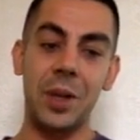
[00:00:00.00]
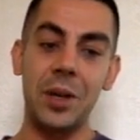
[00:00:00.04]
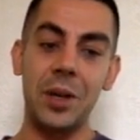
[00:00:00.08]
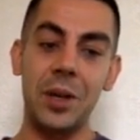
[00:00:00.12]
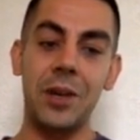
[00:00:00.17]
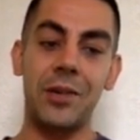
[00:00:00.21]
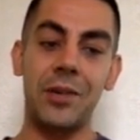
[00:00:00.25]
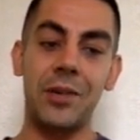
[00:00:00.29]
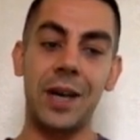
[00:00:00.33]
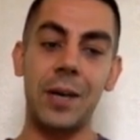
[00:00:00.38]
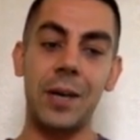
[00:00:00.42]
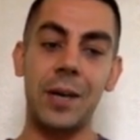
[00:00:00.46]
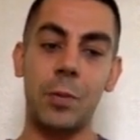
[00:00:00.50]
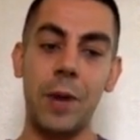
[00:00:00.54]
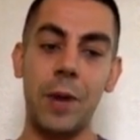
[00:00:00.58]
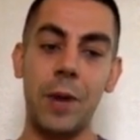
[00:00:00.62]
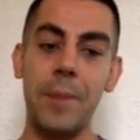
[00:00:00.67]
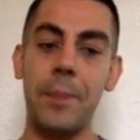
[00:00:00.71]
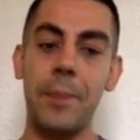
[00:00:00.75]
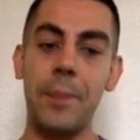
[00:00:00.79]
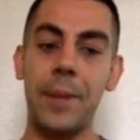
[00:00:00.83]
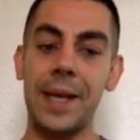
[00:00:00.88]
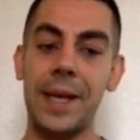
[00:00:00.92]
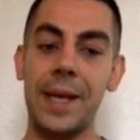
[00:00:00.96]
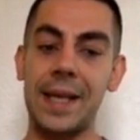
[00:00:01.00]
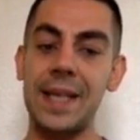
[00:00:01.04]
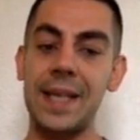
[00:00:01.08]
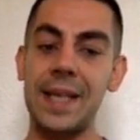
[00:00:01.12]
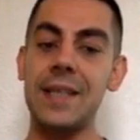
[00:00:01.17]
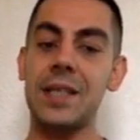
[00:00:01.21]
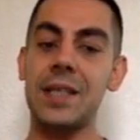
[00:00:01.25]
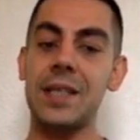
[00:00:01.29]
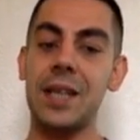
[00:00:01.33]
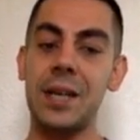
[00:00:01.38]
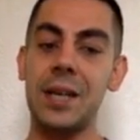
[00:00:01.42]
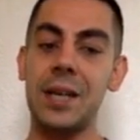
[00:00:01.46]
Right, Webpay,
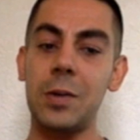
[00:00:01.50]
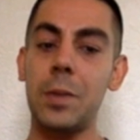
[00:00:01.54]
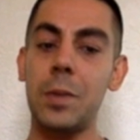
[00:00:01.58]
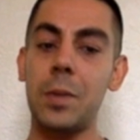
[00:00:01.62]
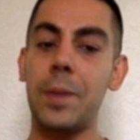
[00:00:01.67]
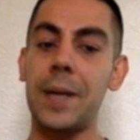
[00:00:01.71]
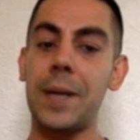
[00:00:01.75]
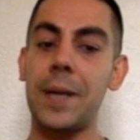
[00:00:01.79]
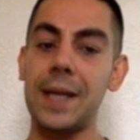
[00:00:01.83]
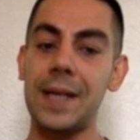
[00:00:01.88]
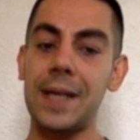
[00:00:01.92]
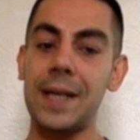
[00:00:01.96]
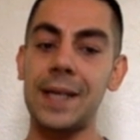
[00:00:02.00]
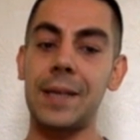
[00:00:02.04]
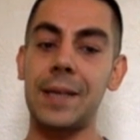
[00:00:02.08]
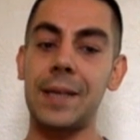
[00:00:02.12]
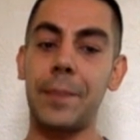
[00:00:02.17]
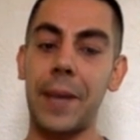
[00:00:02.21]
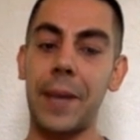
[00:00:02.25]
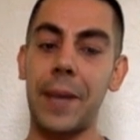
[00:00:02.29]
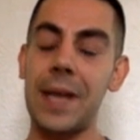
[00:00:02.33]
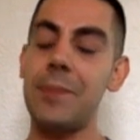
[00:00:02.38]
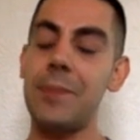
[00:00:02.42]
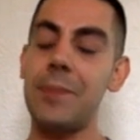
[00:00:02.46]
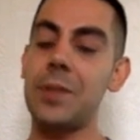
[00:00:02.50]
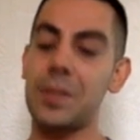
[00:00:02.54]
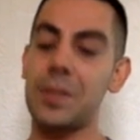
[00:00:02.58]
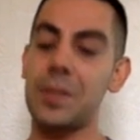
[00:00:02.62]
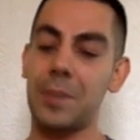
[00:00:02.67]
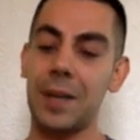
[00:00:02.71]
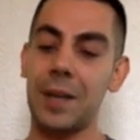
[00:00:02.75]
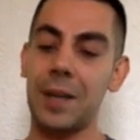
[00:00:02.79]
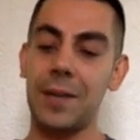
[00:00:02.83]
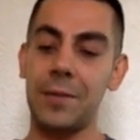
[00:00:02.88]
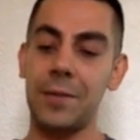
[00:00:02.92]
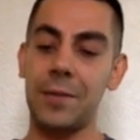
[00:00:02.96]
internal banking and payments
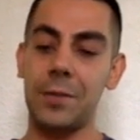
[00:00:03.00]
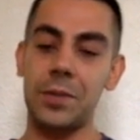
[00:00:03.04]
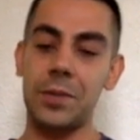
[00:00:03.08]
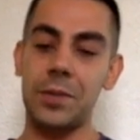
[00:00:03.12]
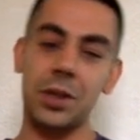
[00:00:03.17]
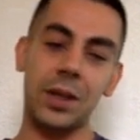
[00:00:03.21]
platform.